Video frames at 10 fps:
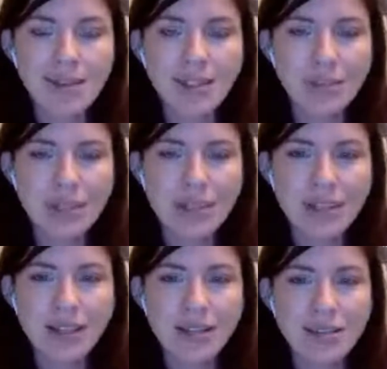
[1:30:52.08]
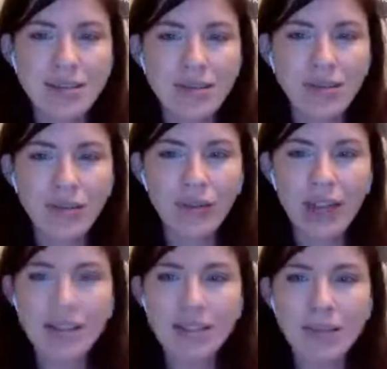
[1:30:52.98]
seemed to seek a certain
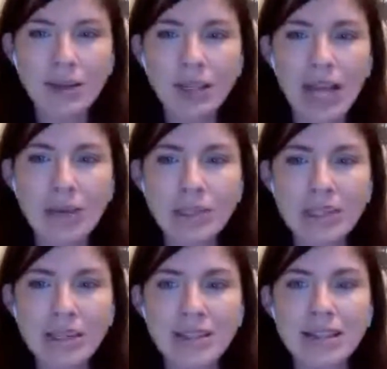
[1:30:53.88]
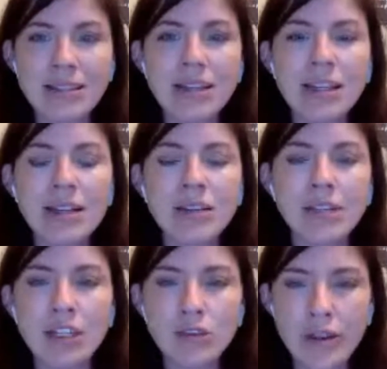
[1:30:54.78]
face among the countenances
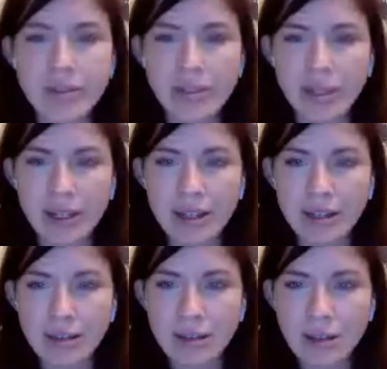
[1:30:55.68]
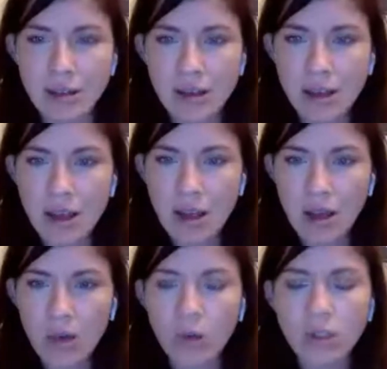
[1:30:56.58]
eagerly addressed to his.
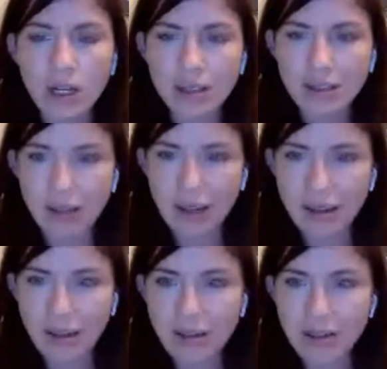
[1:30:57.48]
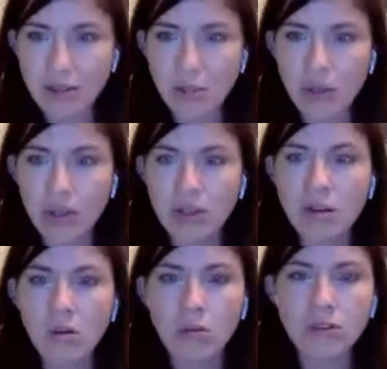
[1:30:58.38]
When I say that this
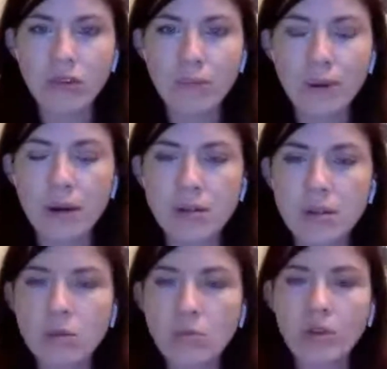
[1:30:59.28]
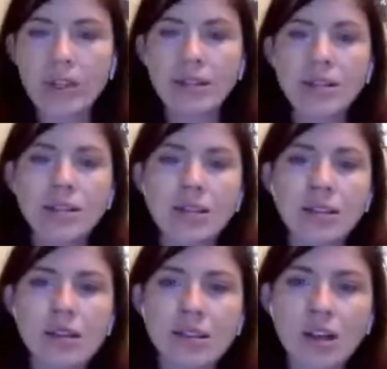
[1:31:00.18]
pen, which for personal reasons it
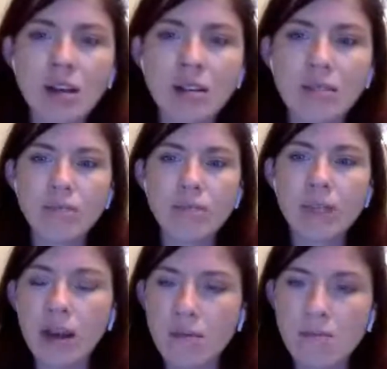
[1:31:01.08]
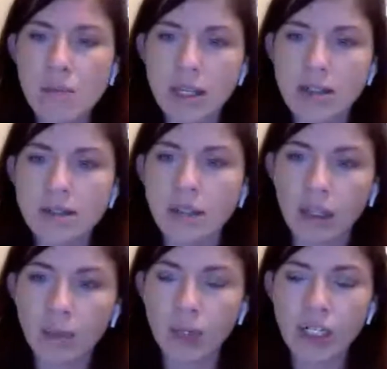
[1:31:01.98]
does not become me to
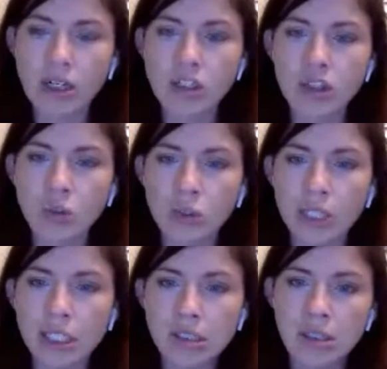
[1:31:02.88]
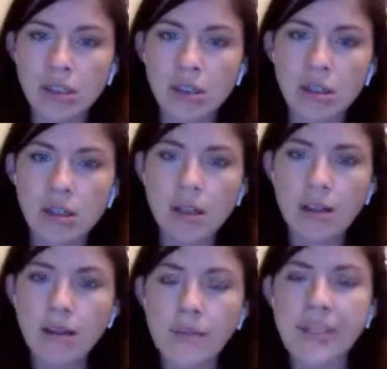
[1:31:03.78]
celebrate unduly,
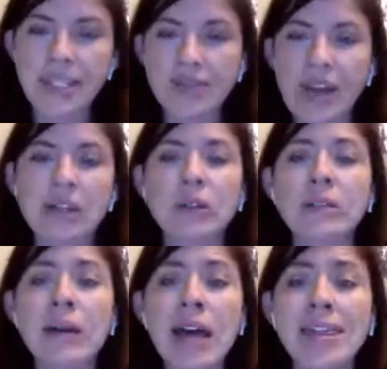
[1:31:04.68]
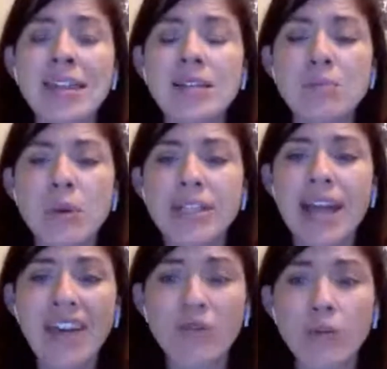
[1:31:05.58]
Mrs. Fetherell at this point
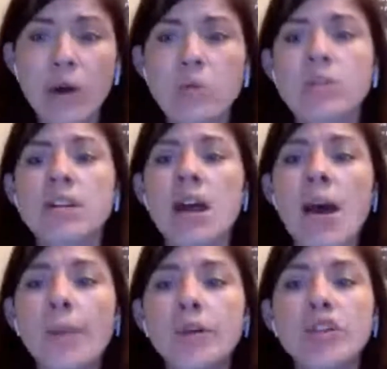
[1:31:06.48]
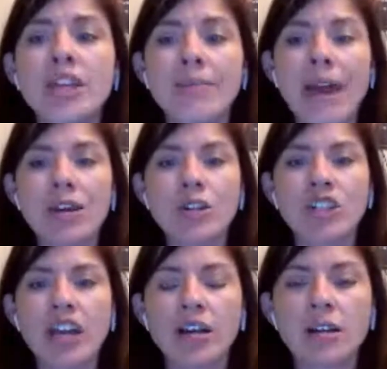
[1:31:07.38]
half rose, pushing back her
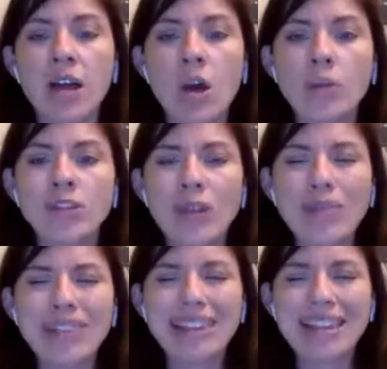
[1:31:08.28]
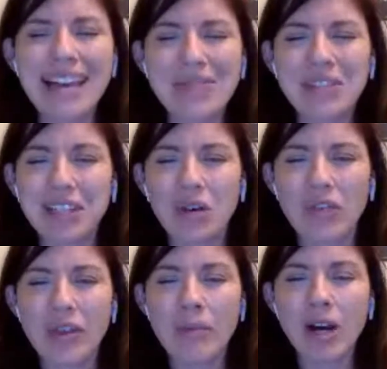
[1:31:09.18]
chair, which scraped loudly
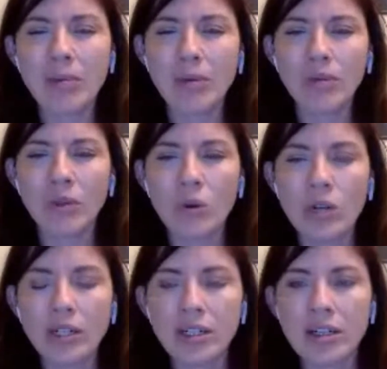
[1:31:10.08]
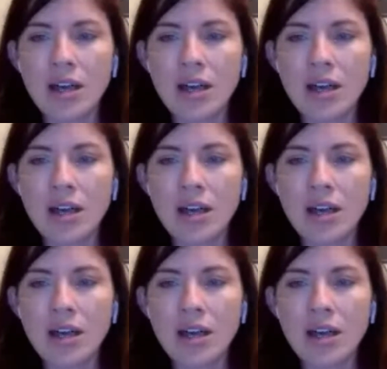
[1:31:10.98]
over the marble floor.